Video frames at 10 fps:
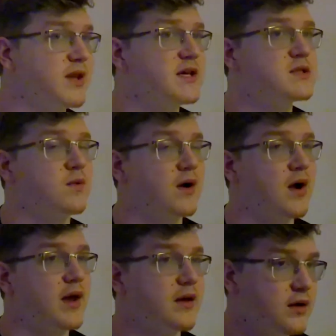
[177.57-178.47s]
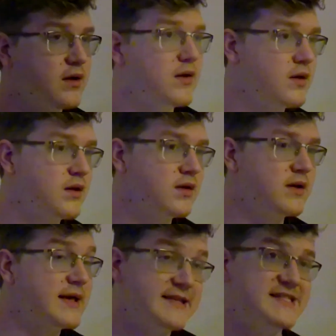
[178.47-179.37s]
place where I
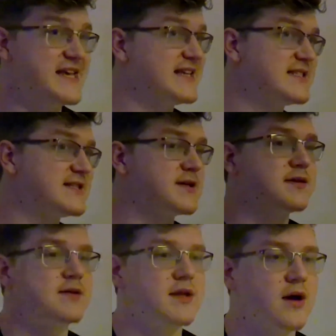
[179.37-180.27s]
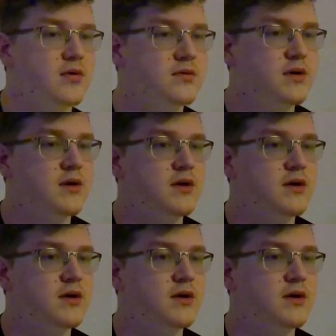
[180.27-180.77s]
exist, you know.